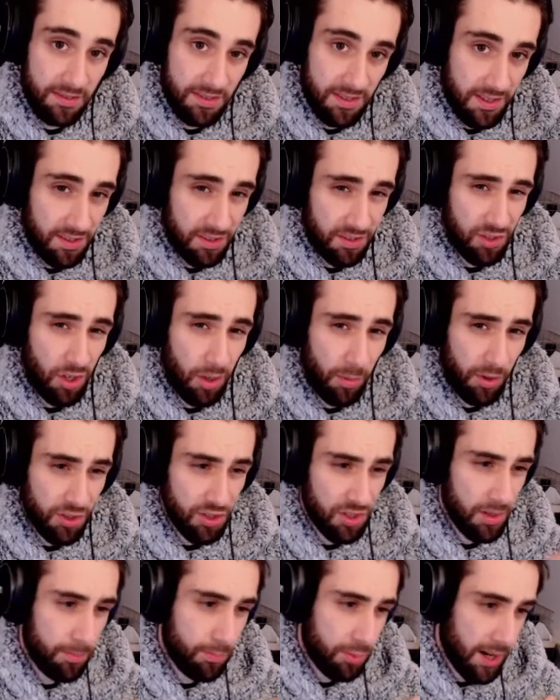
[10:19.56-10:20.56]
there's so
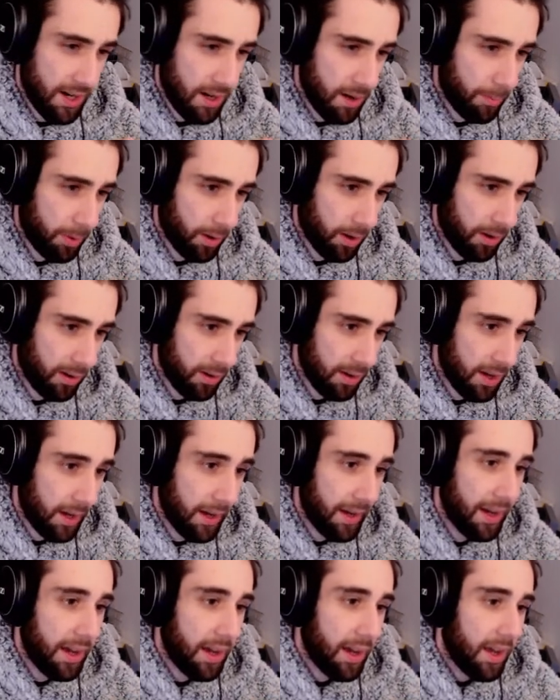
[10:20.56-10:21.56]
much to break apart.
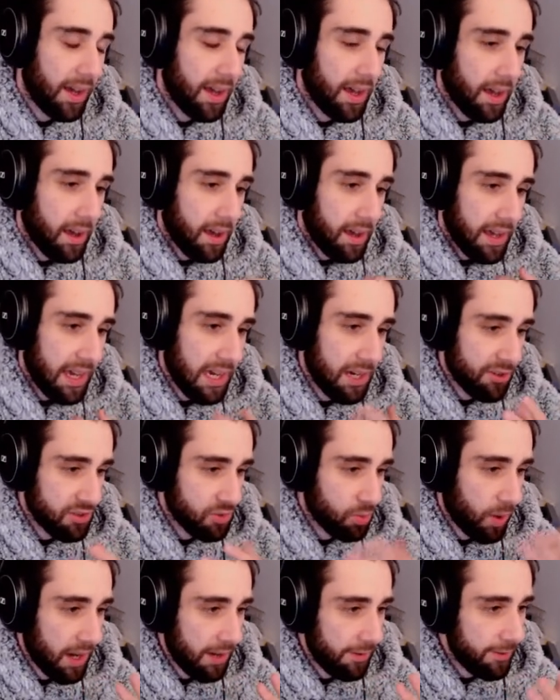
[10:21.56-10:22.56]
Here
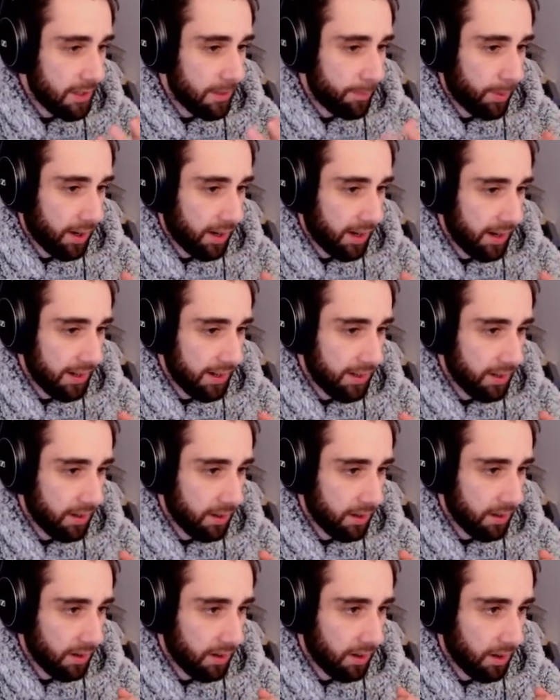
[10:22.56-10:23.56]
is Wifey by
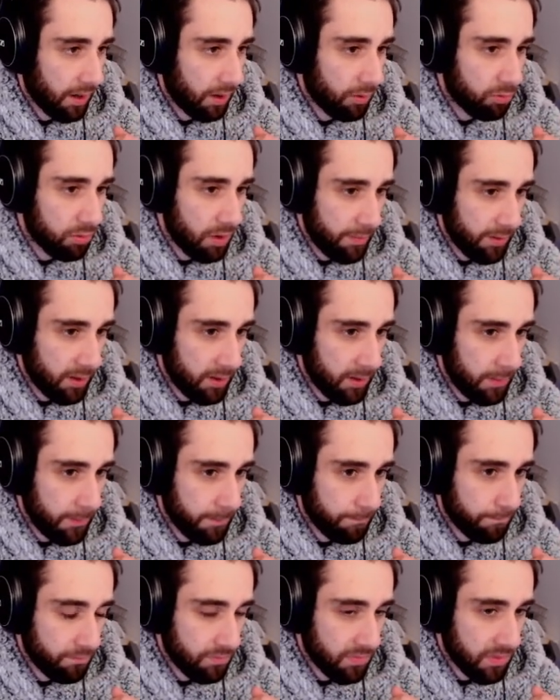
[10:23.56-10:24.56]
a river,
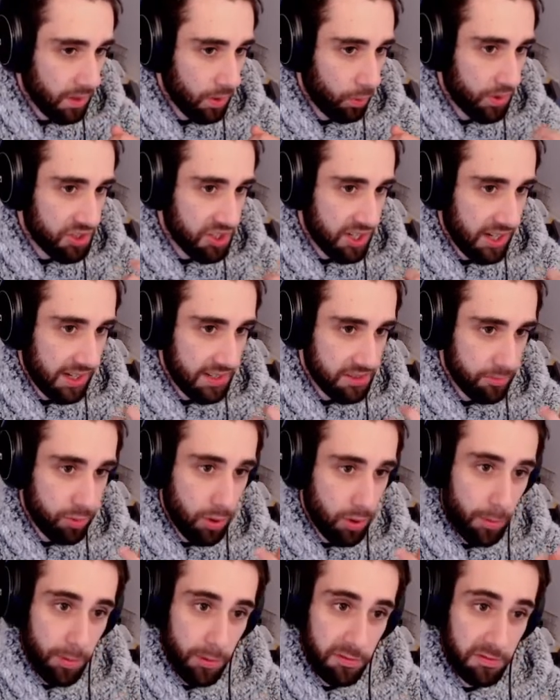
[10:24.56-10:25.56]
which has a
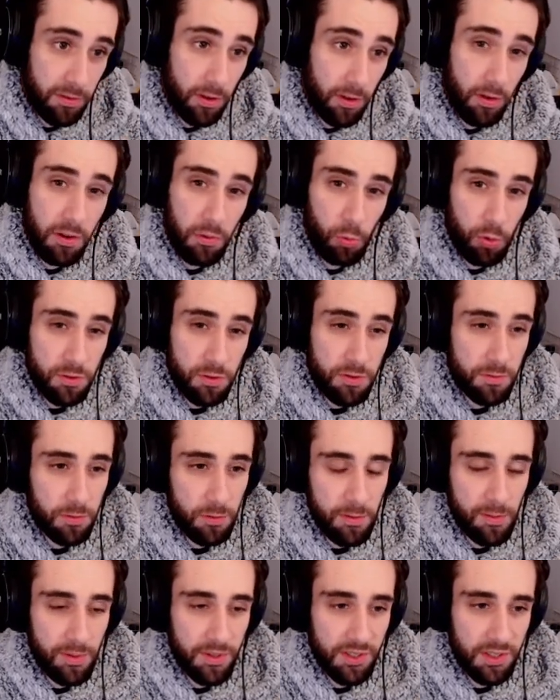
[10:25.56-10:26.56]
proper flowing
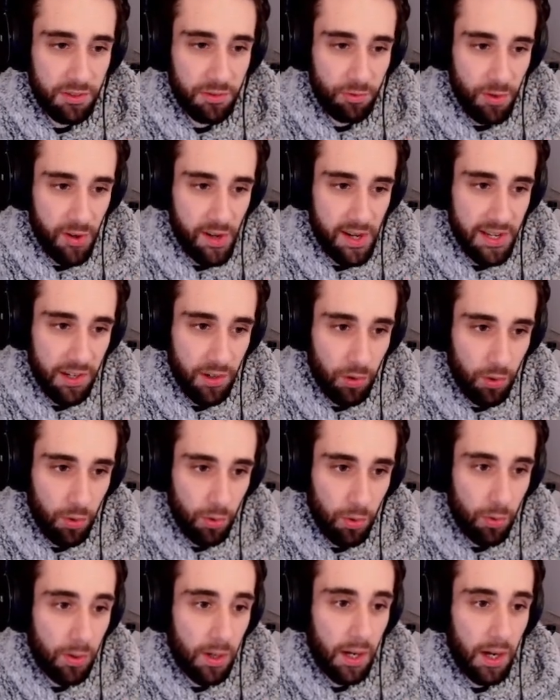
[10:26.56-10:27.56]
waterfall, which is really
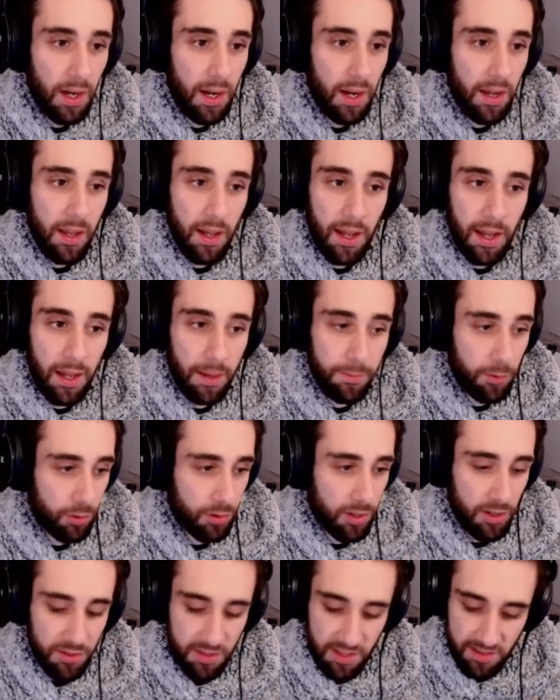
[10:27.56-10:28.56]
cool. You'll
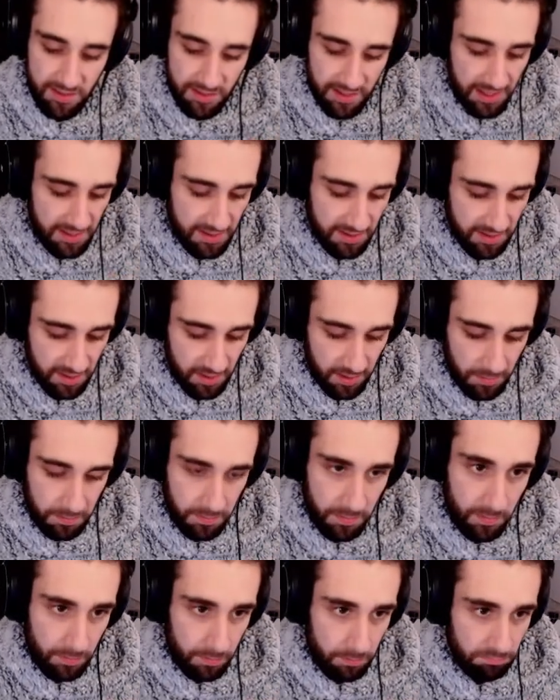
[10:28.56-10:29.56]
notice there's
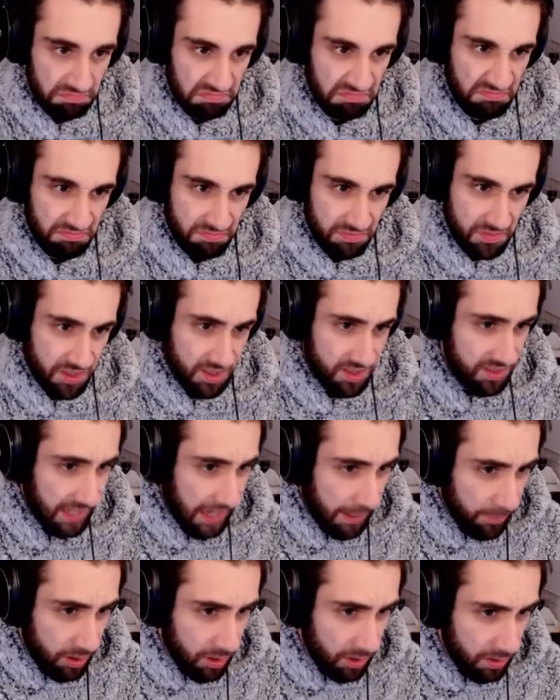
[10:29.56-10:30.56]
some
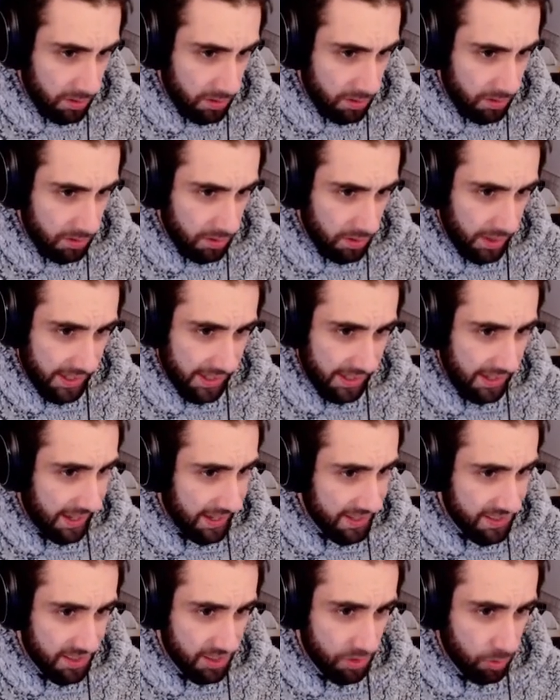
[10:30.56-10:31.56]
salmon, I
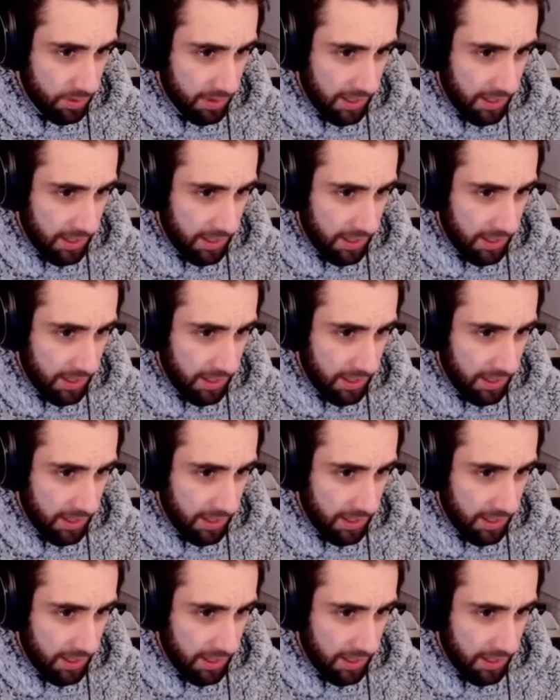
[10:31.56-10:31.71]
guess is what they